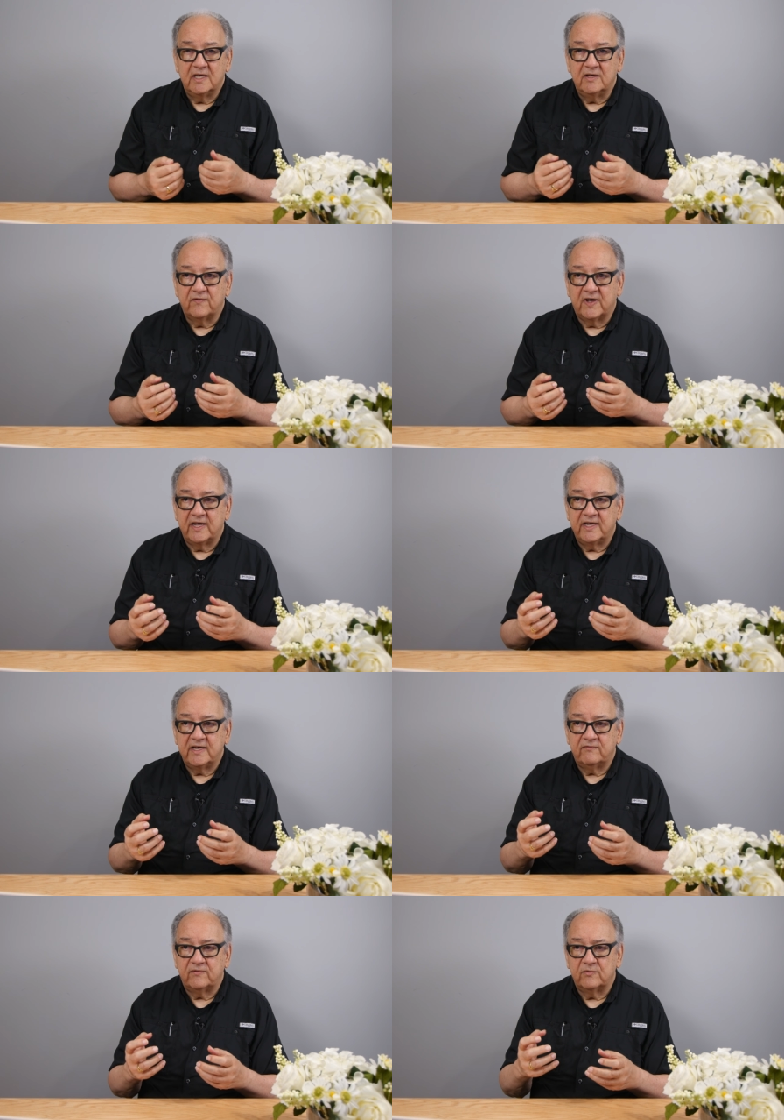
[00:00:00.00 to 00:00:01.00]
if I
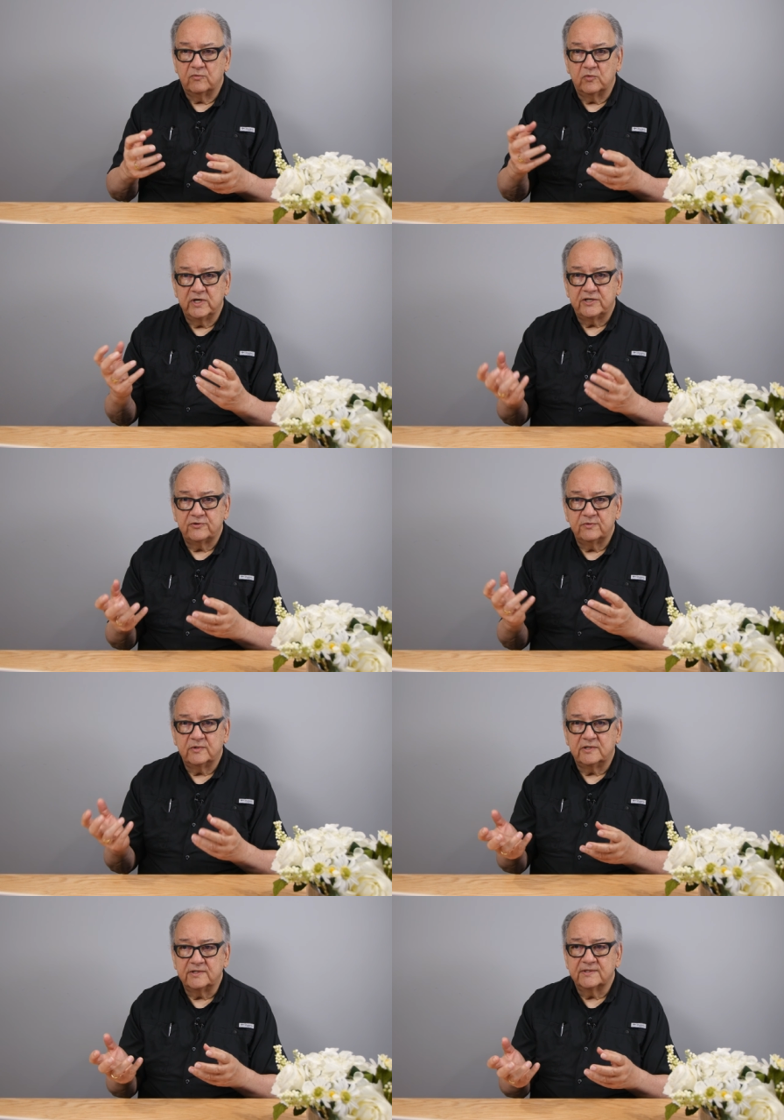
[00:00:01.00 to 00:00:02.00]
have
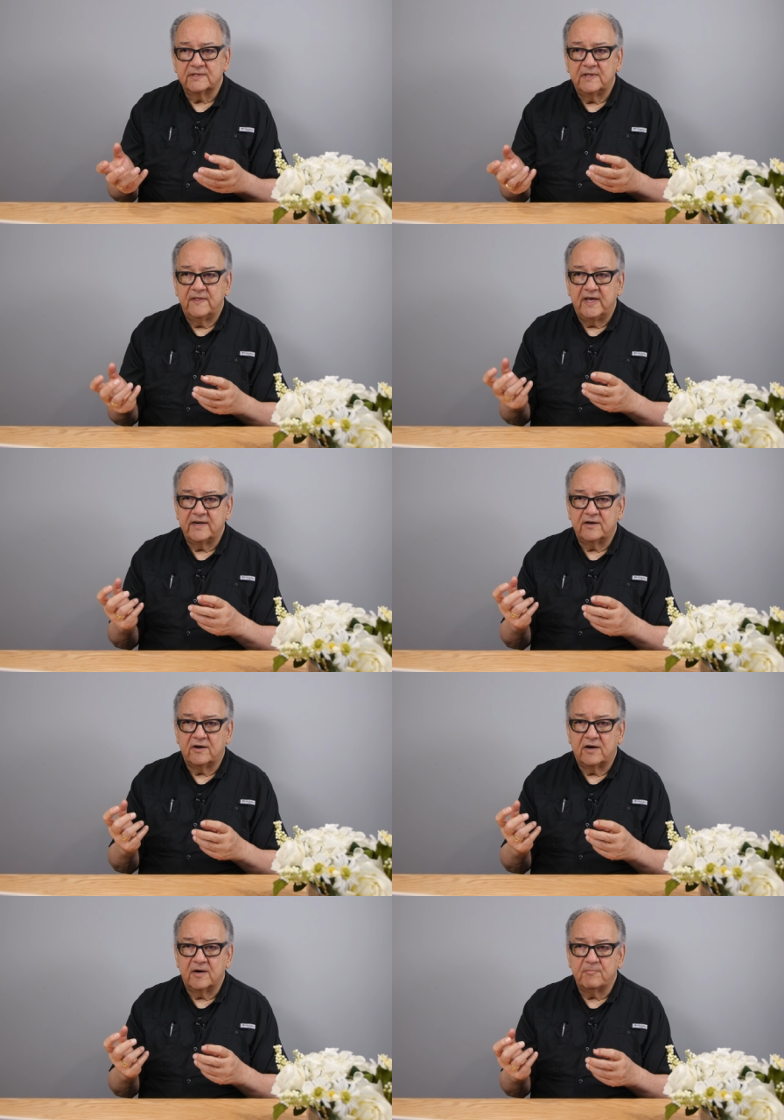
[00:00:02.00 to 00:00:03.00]
rituals that
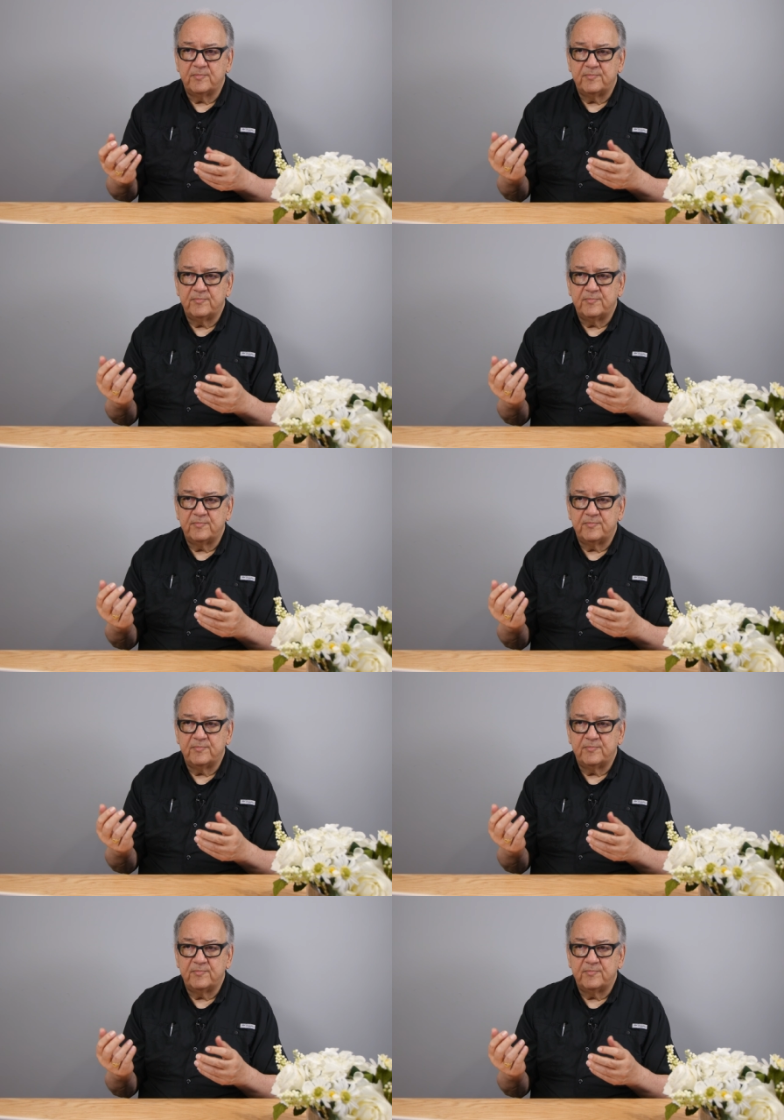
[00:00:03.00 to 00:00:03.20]
are